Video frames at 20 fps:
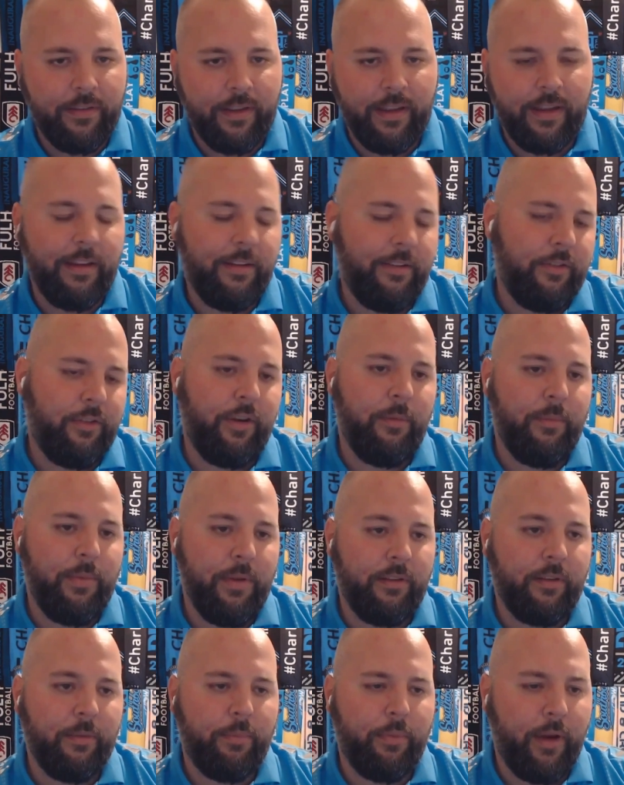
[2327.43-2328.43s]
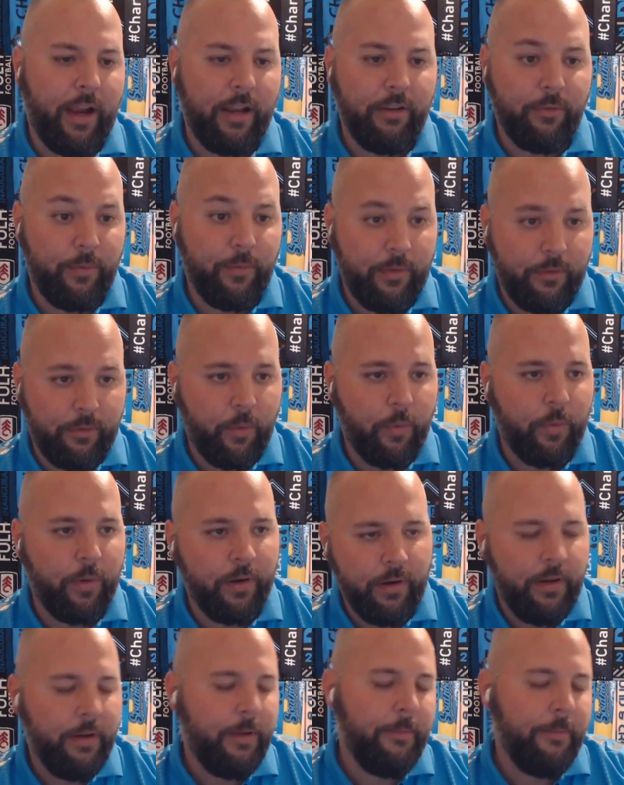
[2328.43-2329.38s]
Like, it shouldn't be a surprise when we score,